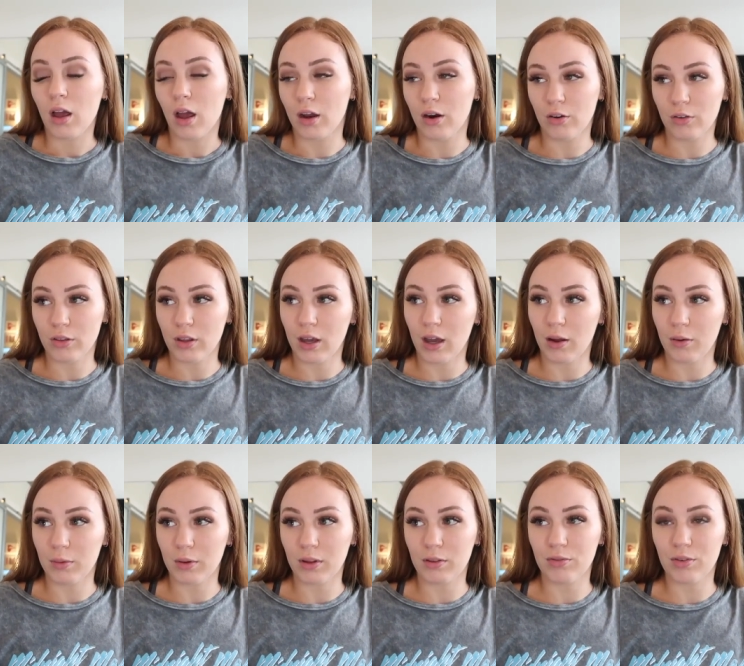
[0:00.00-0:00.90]
I don't think I
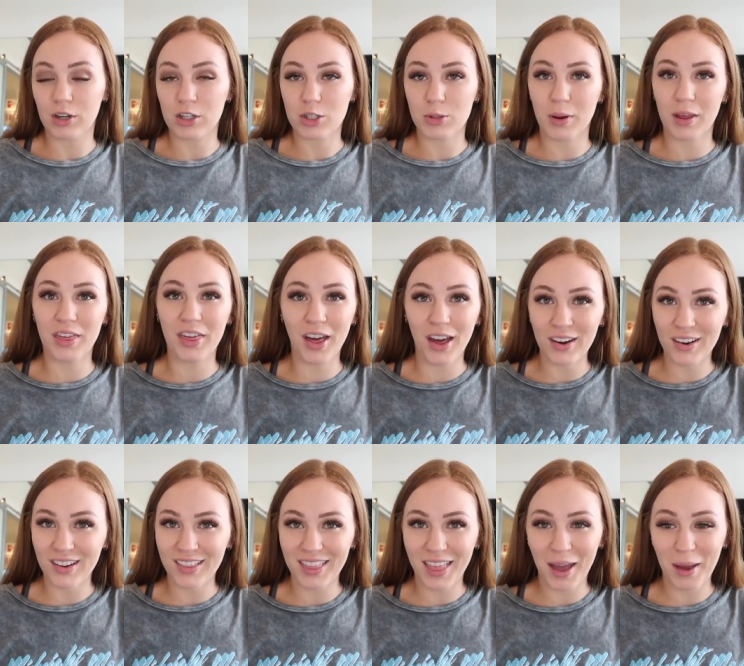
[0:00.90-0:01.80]
really finished my thought
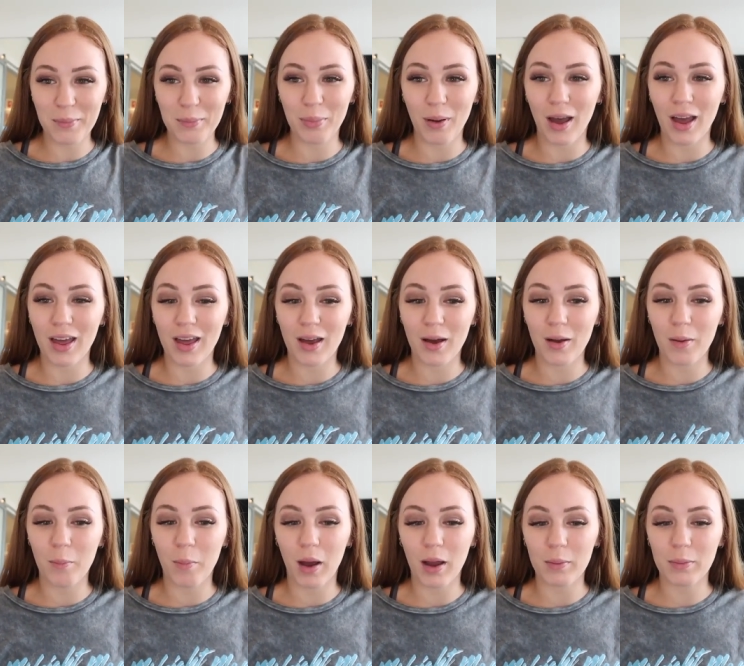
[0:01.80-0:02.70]
on that, but
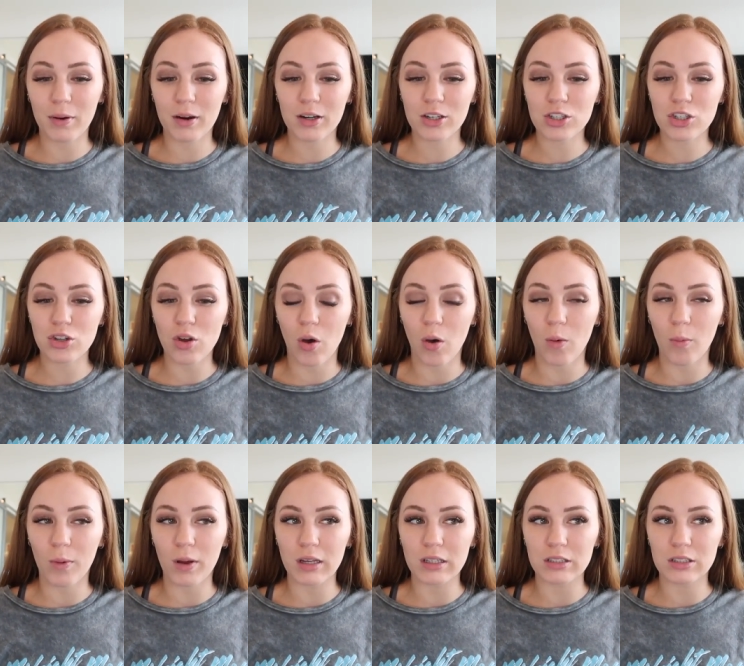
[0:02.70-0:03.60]
my parents
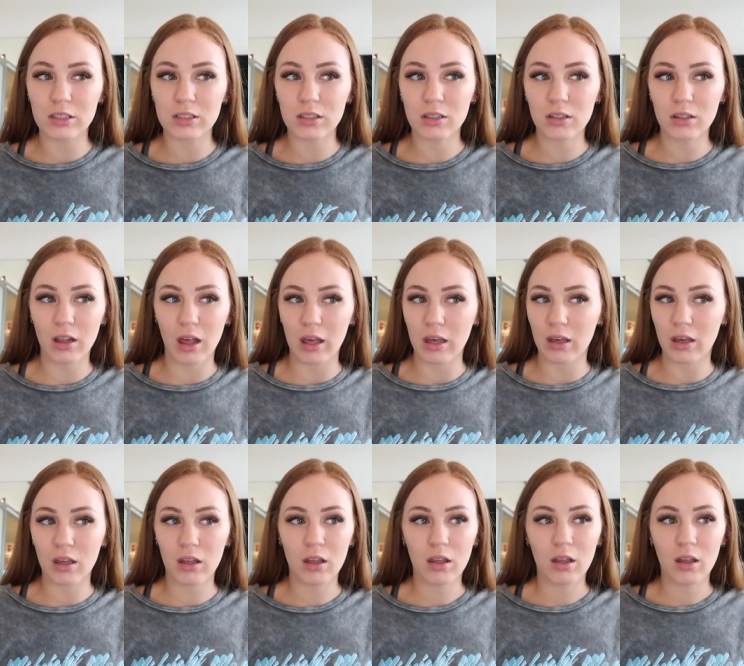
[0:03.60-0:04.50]
always,
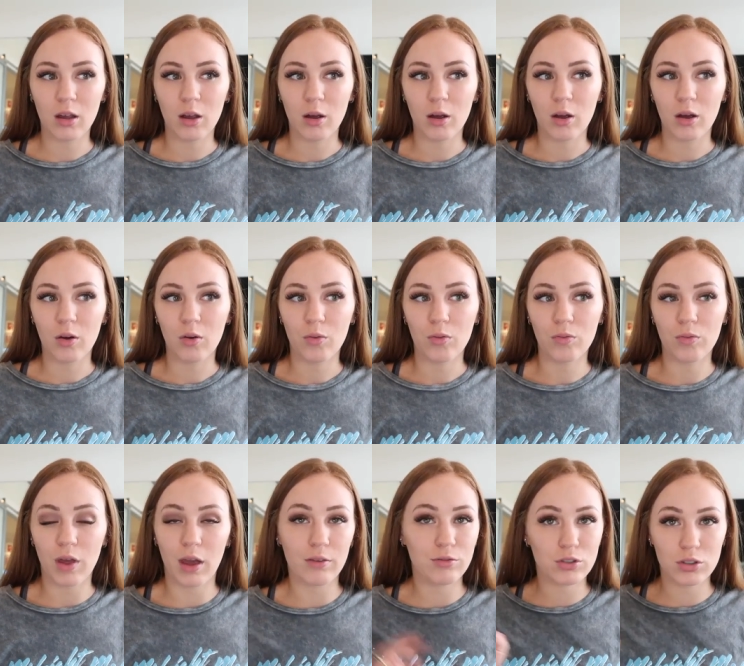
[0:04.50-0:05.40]
like,
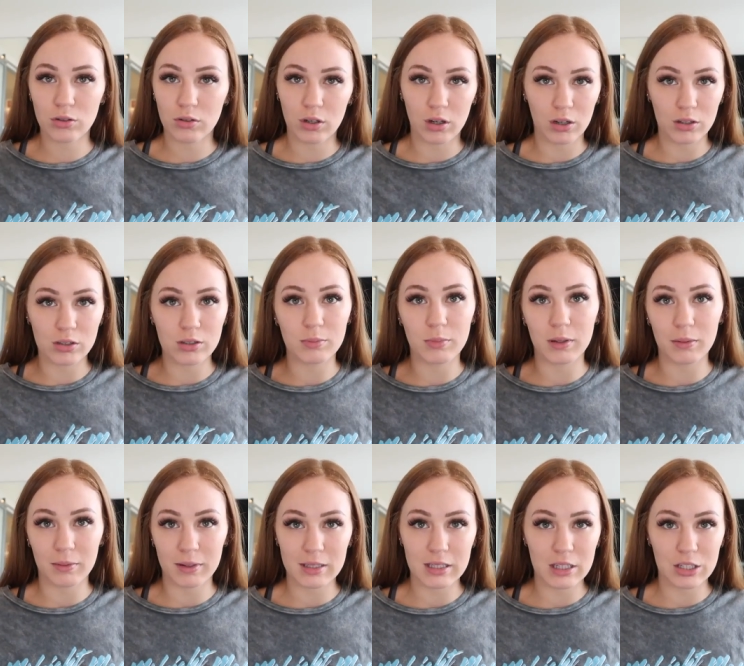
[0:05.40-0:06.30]
they have two girls, me
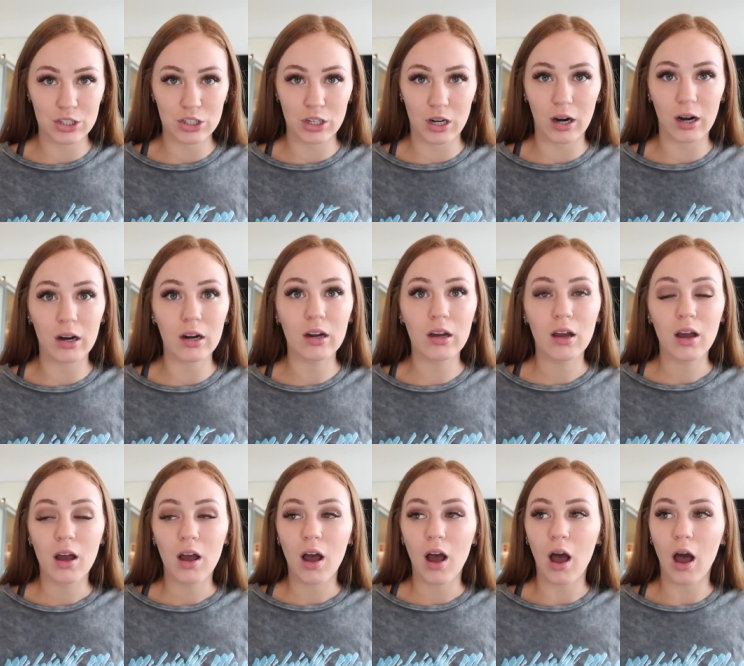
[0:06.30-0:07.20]
and my sister.
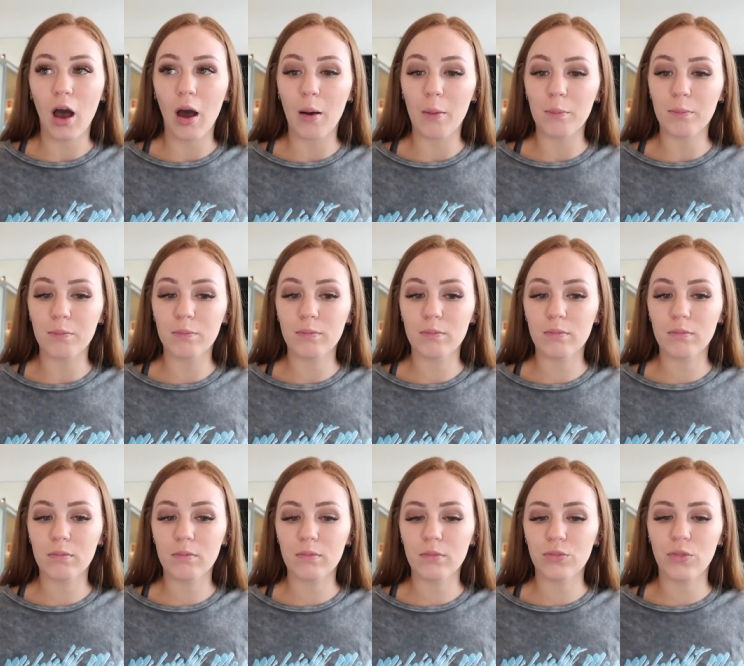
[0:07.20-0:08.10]

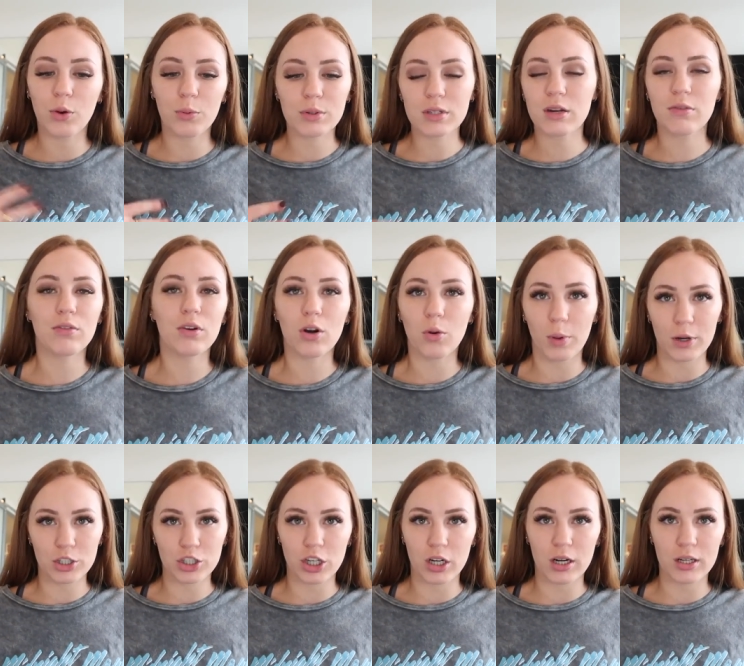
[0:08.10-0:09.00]
There was never a
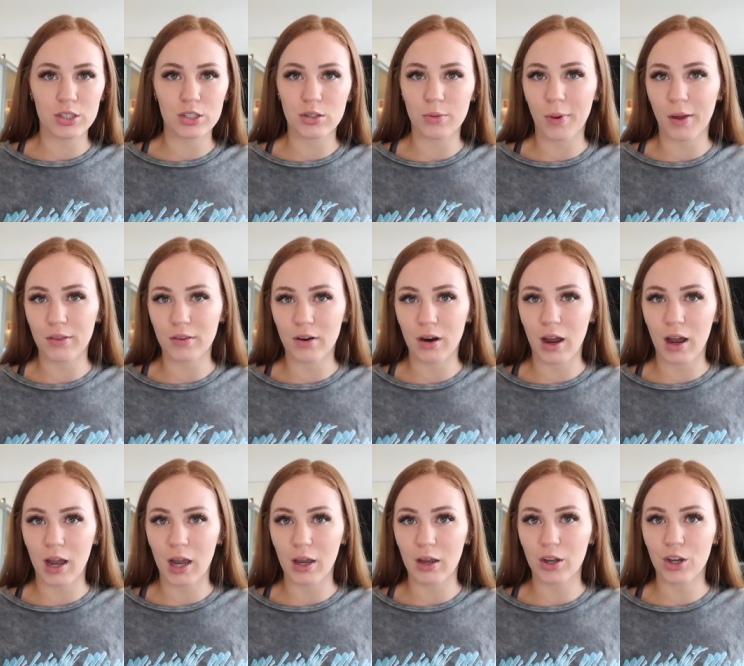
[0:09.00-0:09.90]
question as to whether
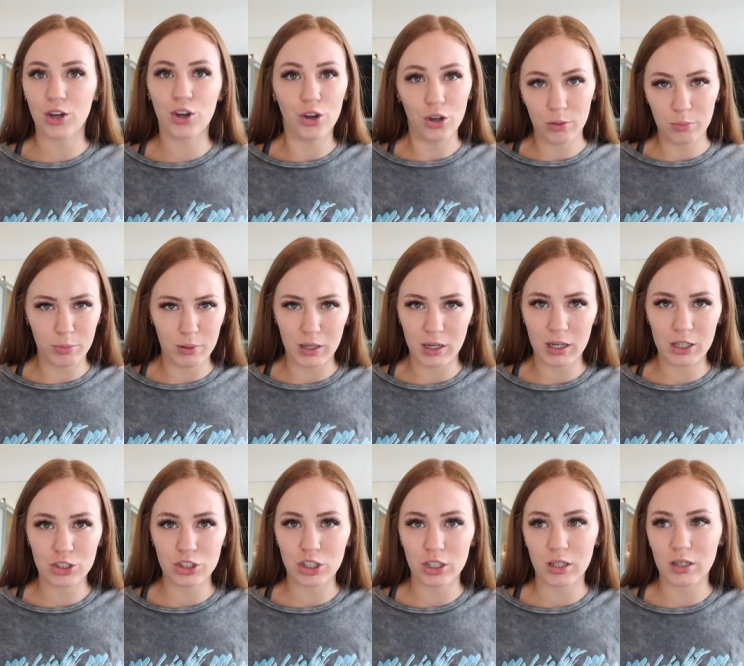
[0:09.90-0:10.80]
I could be an
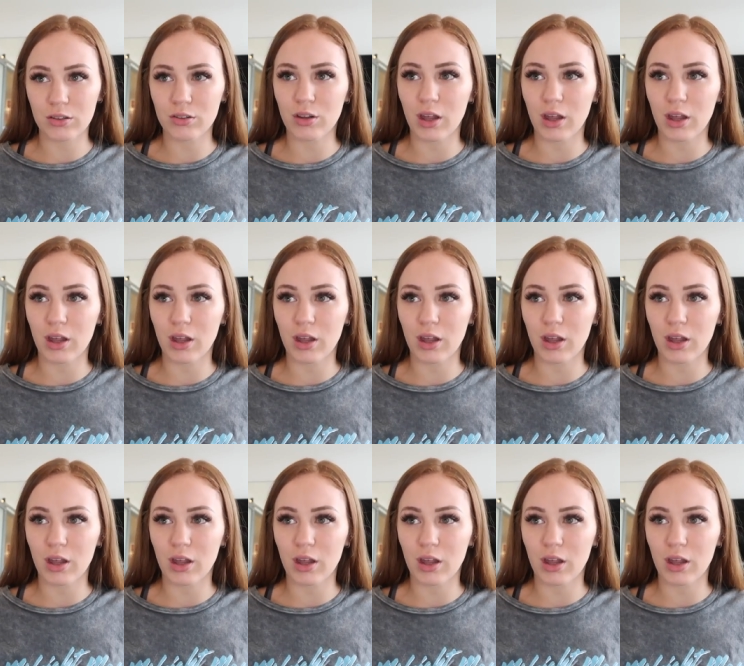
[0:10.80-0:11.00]
engineer.